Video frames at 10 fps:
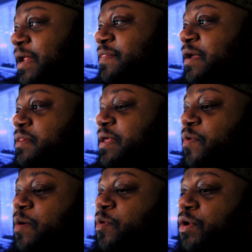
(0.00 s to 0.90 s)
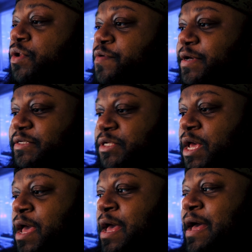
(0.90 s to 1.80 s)
But I think that what I want to do is
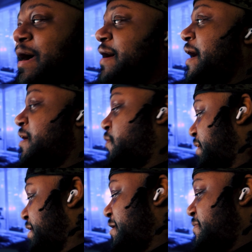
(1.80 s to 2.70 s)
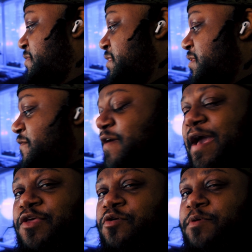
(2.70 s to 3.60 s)
I kind of want to keep the
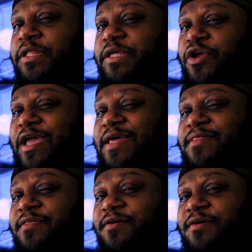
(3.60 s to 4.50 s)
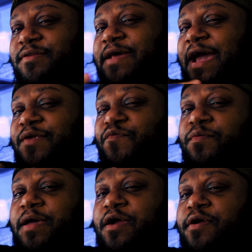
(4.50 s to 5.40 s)
vacuum cleaner in the dining
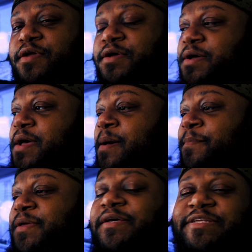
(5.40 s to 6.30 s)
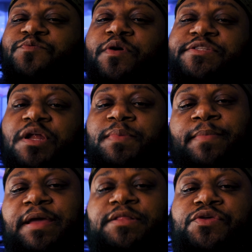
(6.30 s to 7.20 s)
room area, because that's where it's going to be
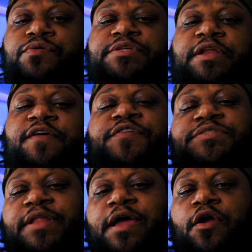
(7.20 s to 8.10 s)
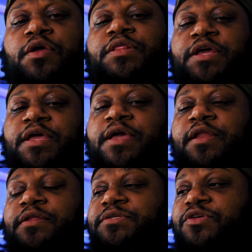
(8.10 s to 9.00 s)
mainly used. And if it's in that area, then they can
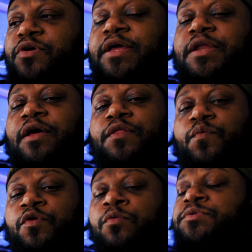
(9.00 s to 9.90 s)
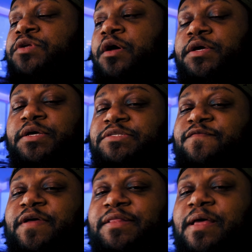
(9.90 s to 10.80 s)
get into, you know, in and out the rooms and all the good
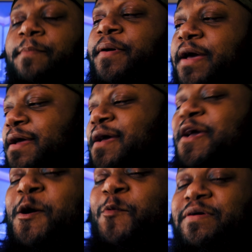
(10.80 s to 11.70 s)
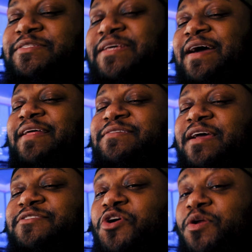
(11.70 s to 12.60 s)
stuff like that. But we'll see how that's
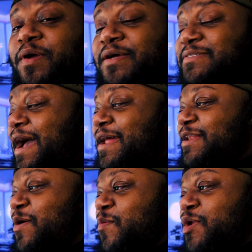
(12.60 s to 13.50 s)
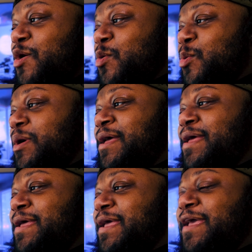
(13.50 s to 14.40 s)
actually going to work, because I don't know
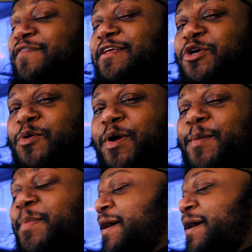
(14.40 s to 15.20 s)
if that's gonna work.